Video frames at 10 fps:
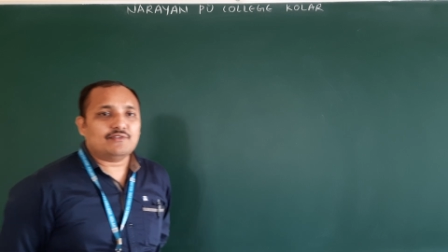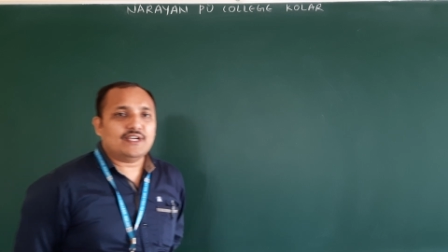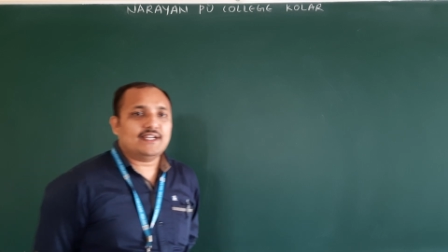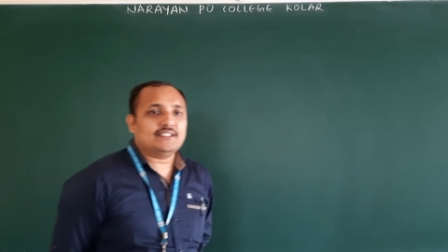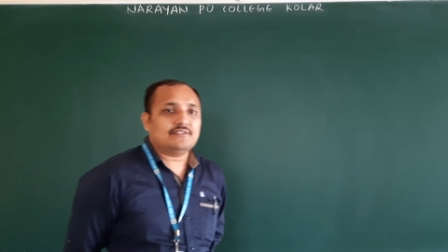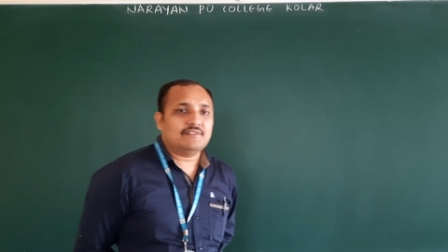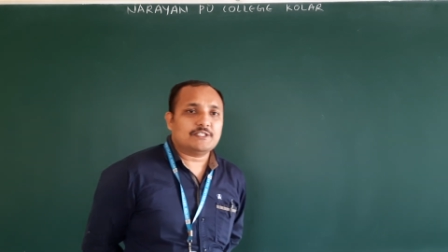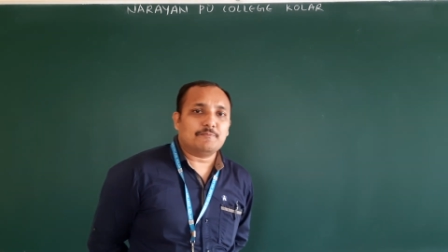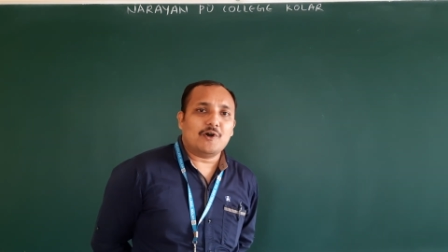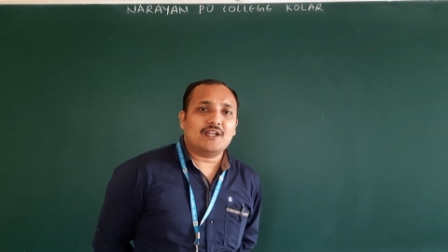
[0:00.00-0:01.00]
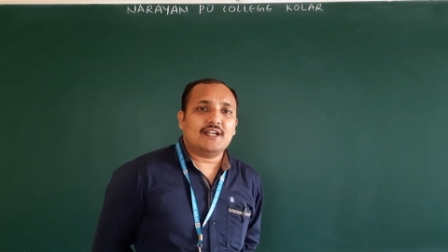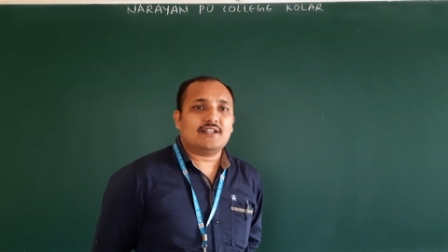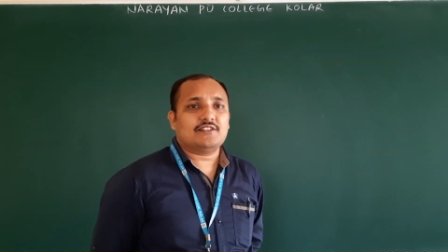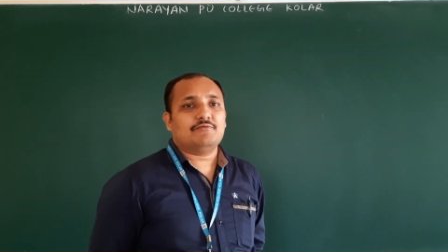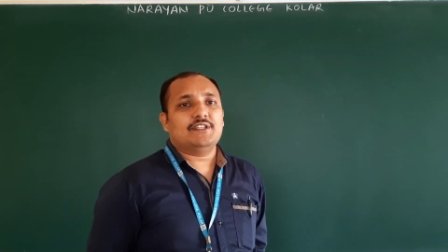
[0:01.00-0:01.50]
units with small
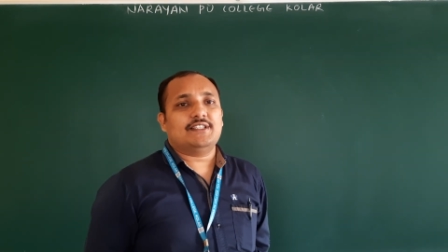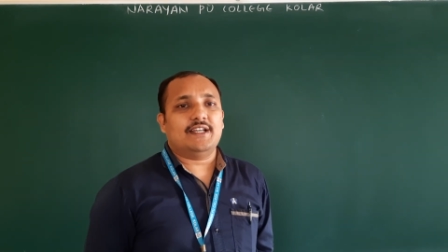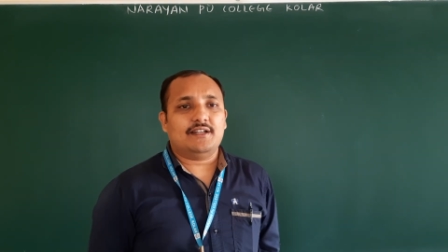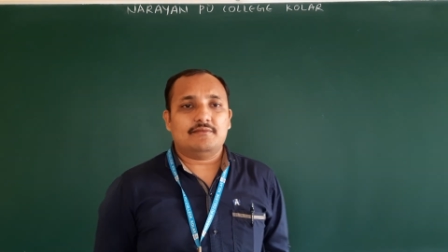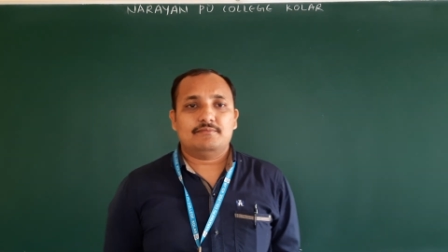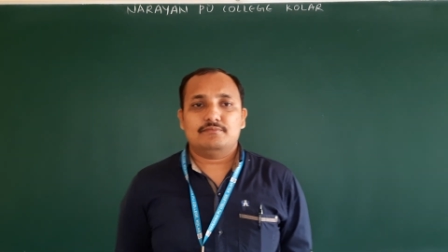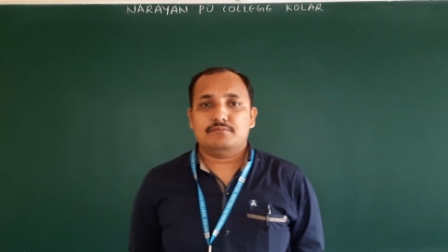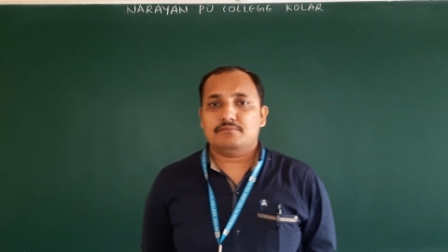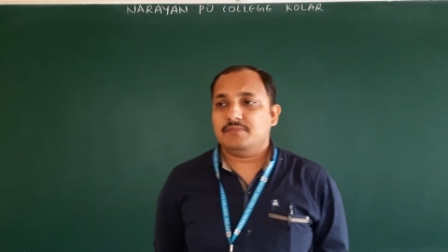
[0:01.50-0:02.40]
letters we said.